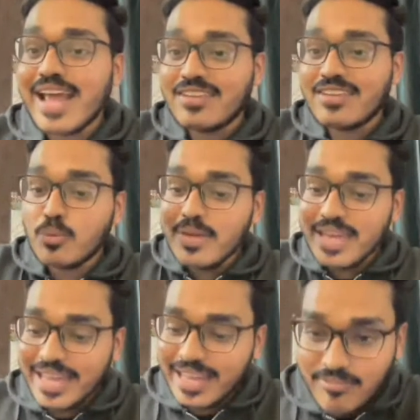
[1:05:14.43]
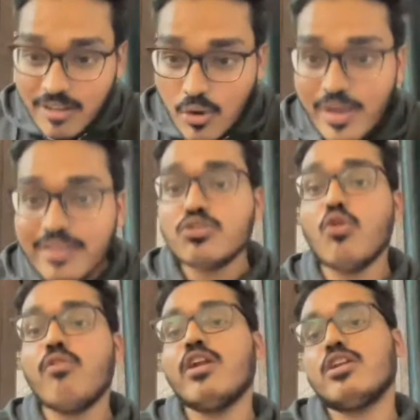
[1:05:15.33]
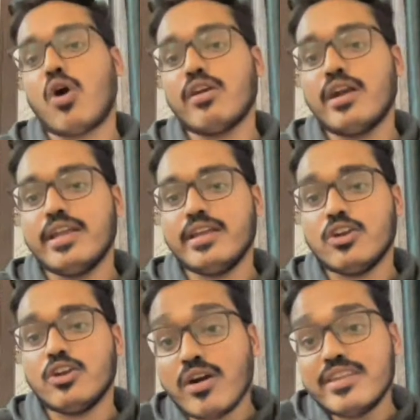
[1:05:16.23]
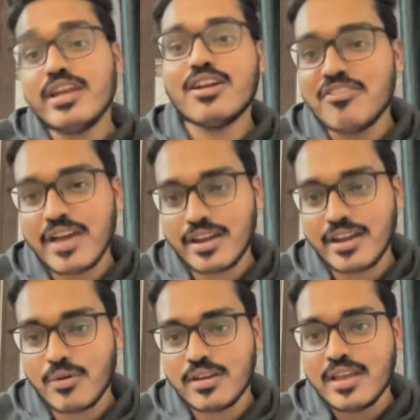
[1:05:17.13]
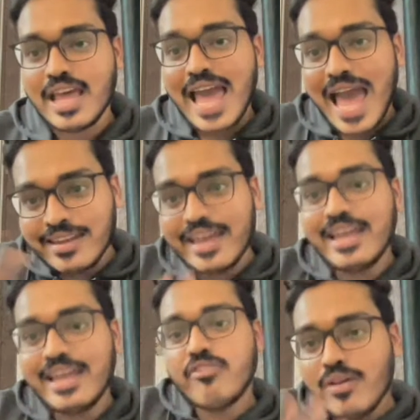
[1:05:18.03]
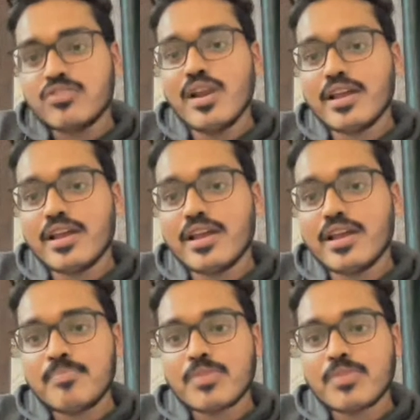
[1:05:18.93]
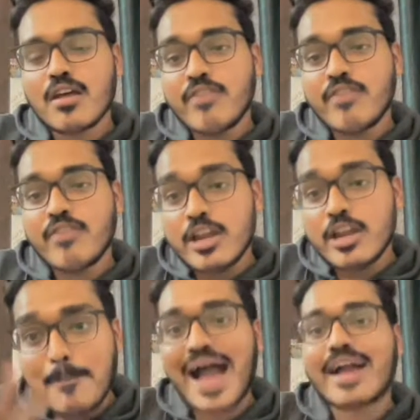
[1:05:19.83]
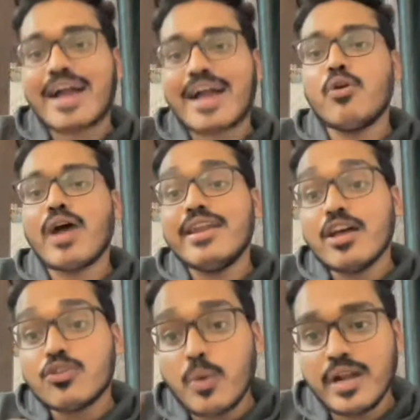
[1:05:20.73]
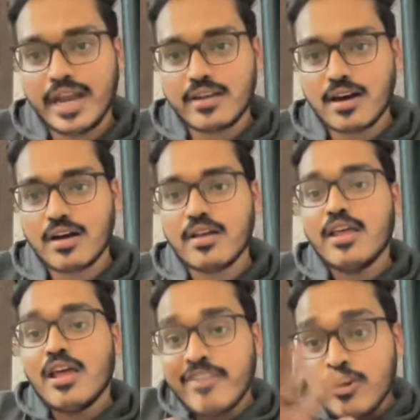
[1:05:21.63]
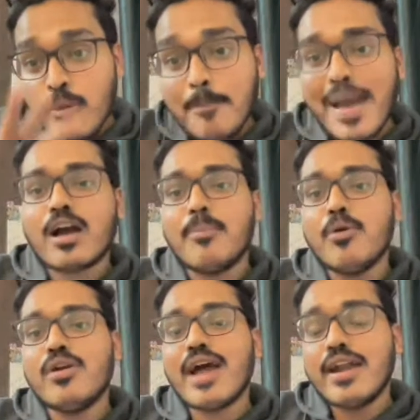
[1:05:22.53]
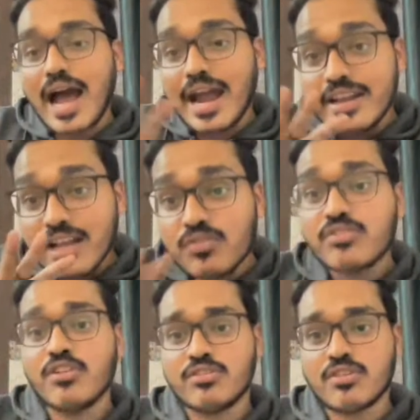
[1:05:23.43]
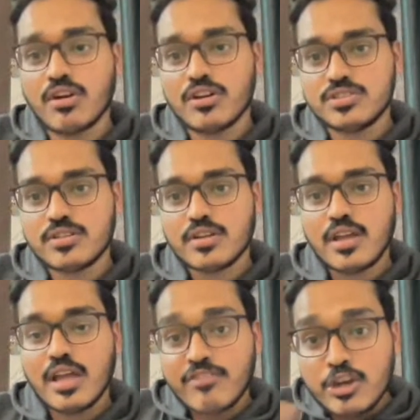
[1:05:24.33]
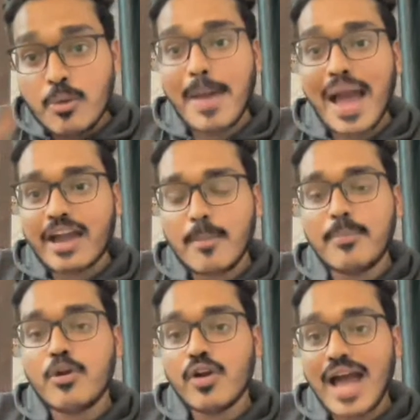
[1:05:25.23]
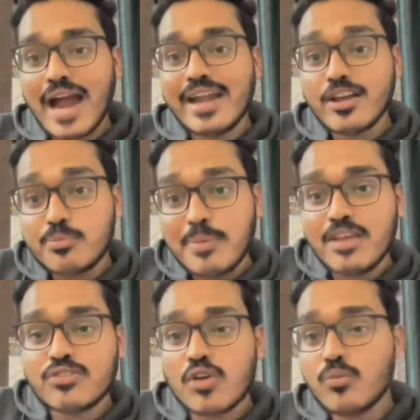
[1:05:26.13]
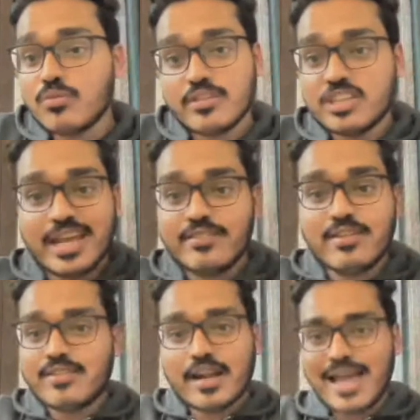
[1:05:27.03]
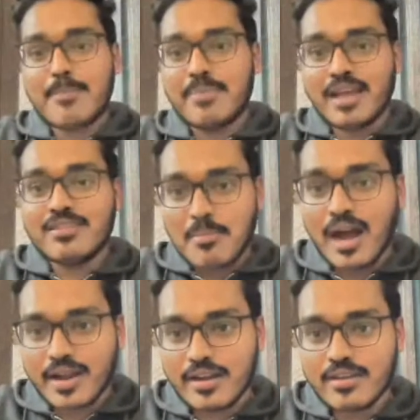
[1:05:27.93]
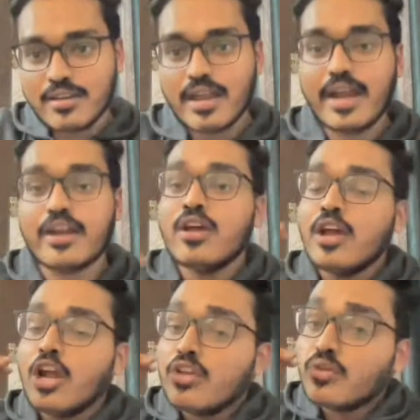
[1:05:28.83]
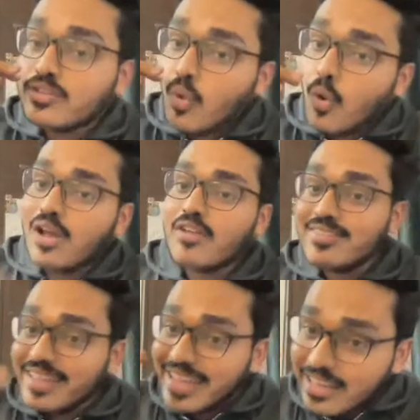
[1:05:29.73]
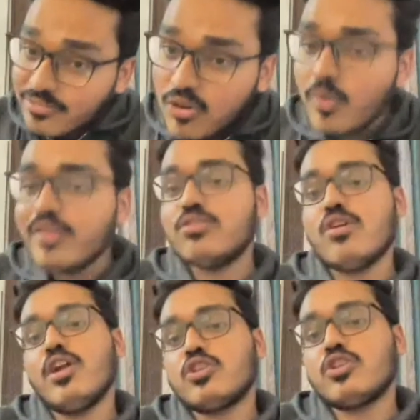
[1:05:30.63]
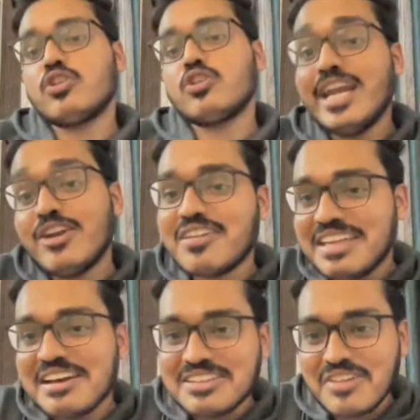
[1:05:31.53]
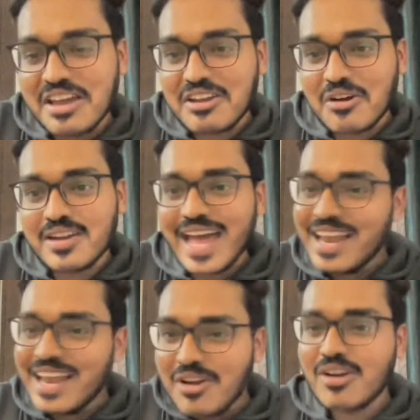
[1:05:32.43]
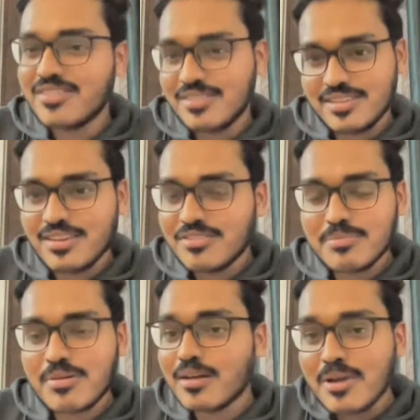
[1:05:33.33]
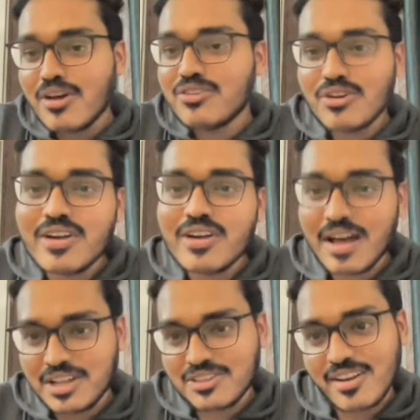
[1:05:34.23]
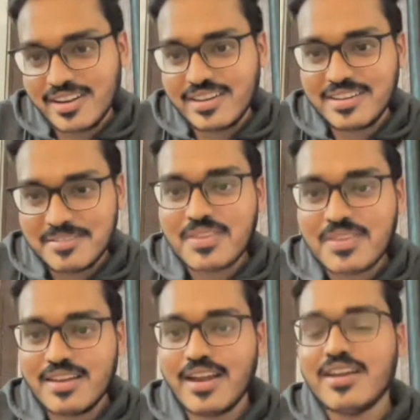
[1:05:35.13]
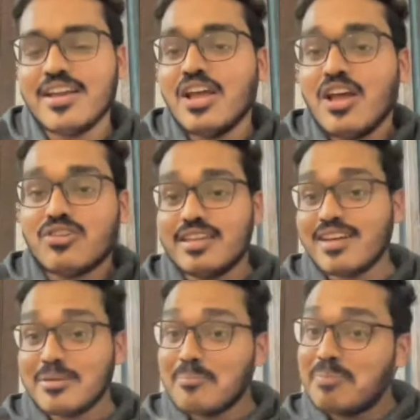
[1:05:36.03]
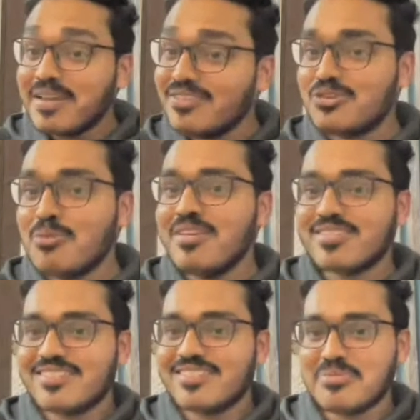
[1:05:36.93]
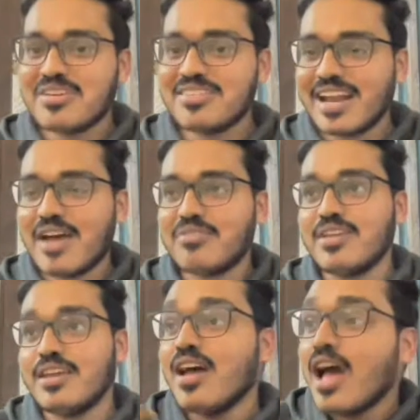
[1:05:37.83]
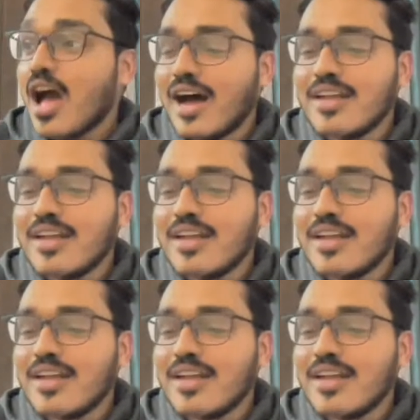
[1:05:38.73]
There has to be influence over authority, not the other way around. And influence will come when you back up your ideas with data, when you back up your ideas with research, when you back up your ideas based on the changes that is happening in the market, right? So it's always influence over authority, not the other way around. And you are not the CEO of the product because you don't have the authority, right? So these are the biggest two misconceptions that I have seen.